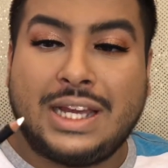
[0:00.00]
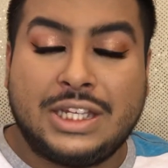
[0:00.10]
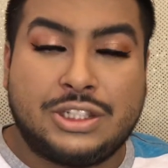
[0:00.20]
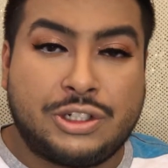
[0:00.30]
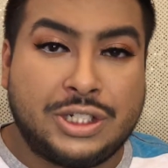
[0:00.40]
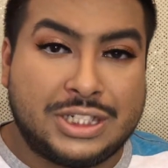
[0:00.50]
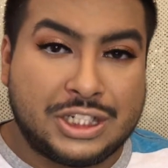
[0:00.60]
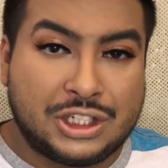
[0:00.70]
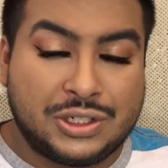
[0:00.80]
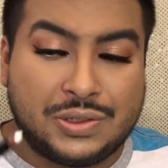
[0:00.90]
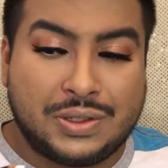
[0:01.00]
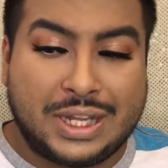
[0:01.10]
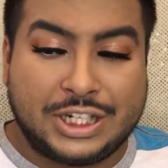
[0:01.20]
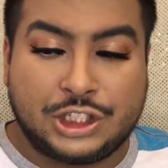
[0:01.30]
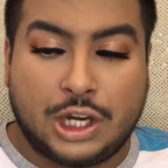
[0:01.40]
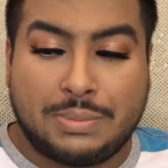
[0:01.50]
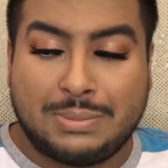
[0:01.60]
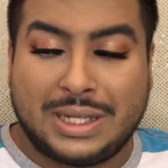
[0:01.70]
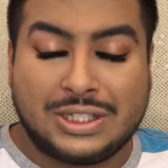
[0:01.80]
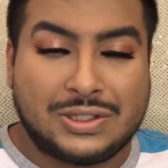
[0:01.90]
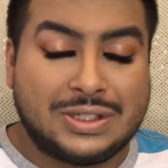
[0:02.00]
a traditional like sharpened pencil,